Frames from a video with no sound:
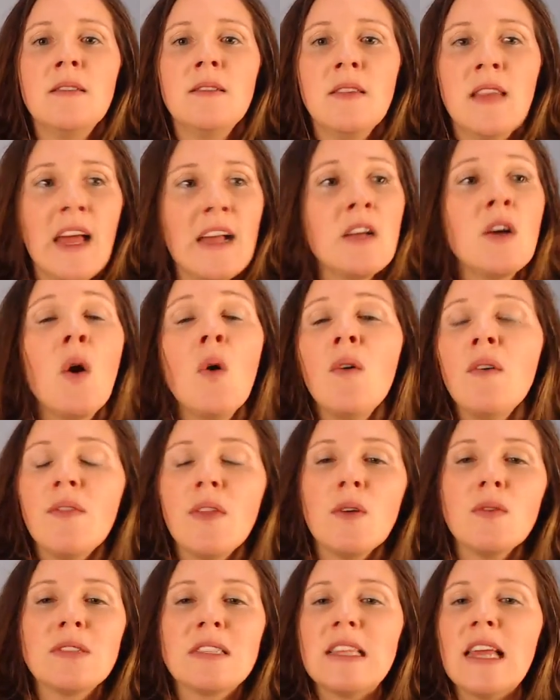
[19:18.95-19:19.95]
let go of
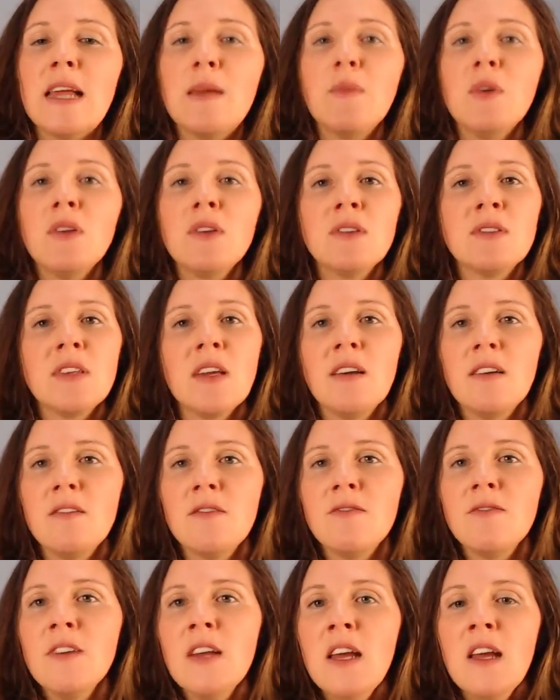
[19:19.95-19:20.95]
those labels
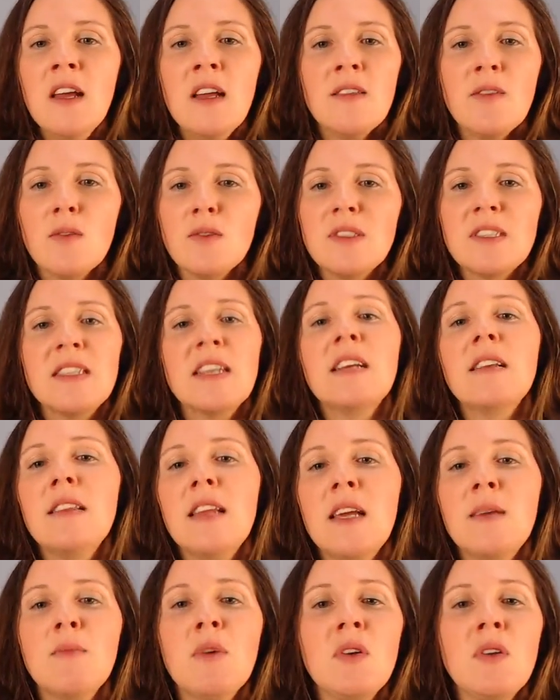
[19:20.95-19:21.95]
of those sick
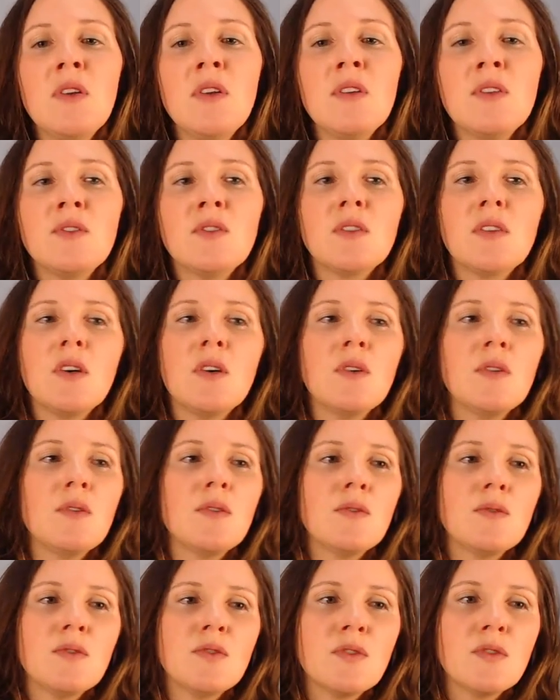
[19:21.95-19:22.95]
labels,
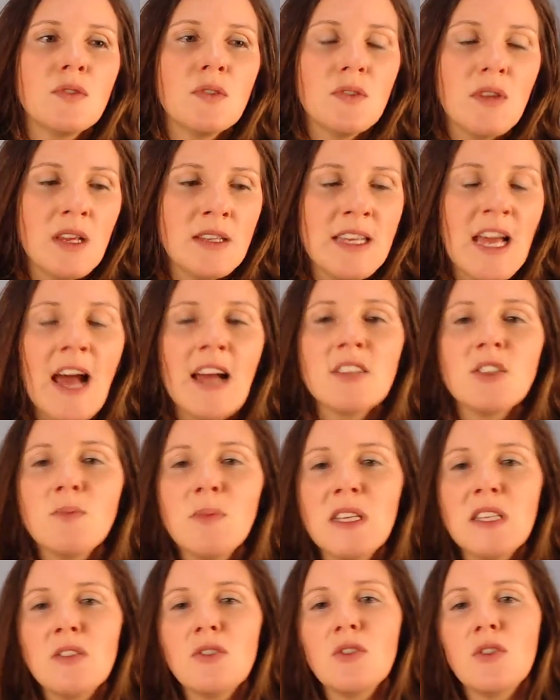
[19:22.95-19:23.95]
those
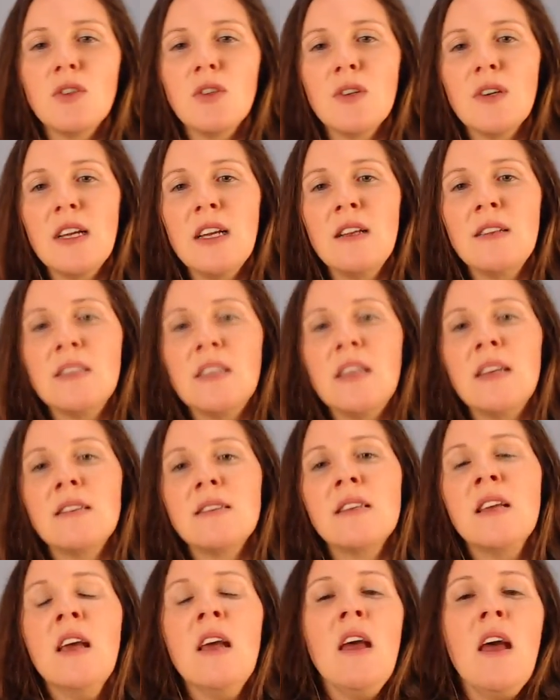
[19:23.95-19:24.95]
attachments to your illness.